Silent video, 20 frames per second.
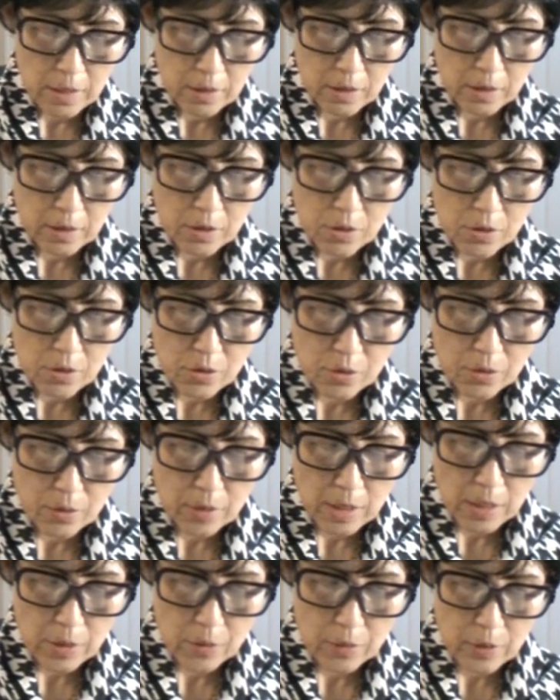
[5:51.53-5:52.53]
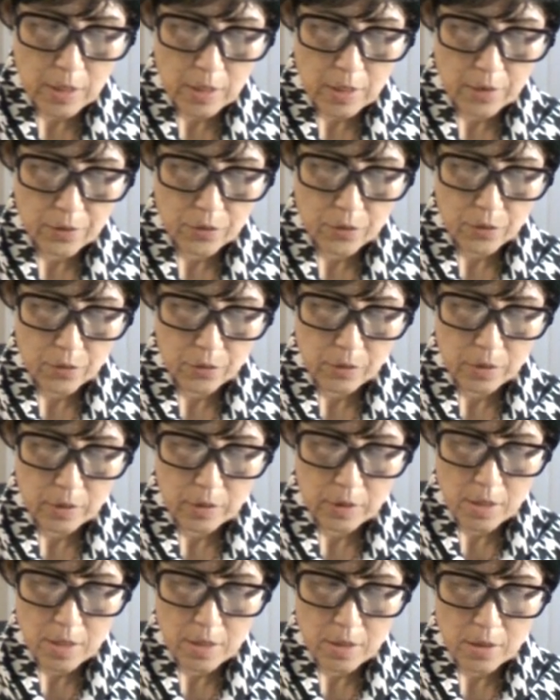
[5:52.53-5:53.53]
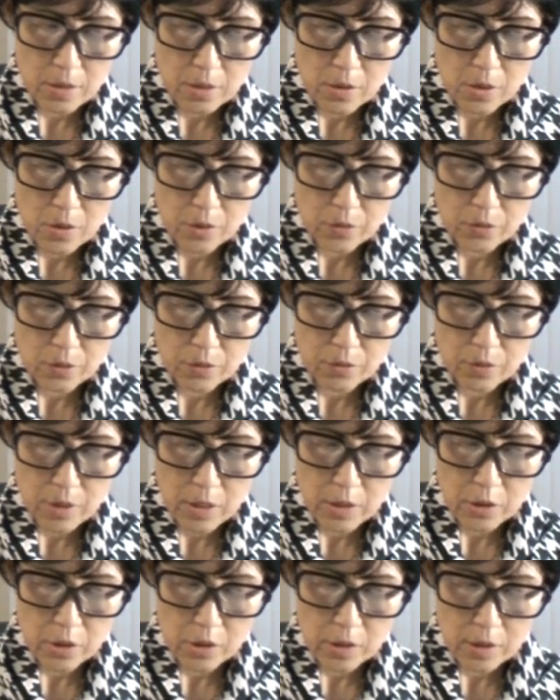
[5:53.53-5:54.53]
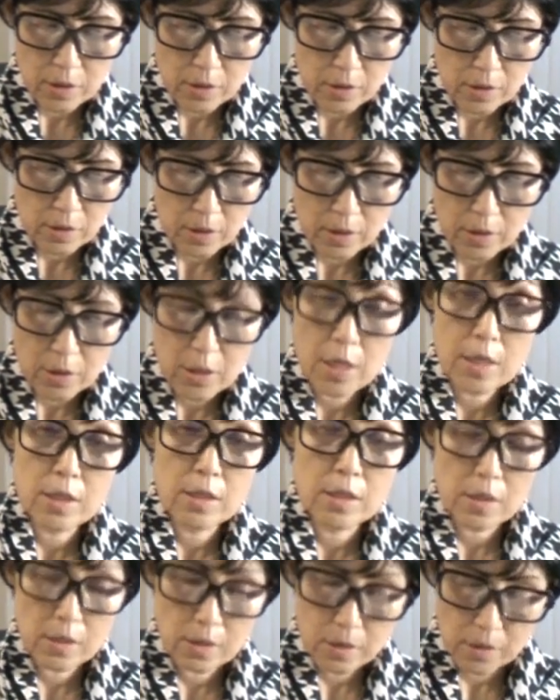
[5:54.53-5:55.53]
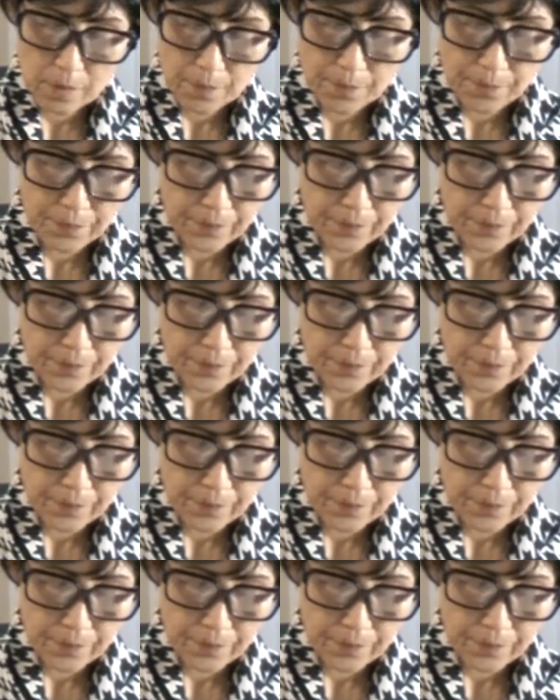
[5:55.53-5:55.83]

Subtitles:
the hero Alcathos, son-in-law to Archises,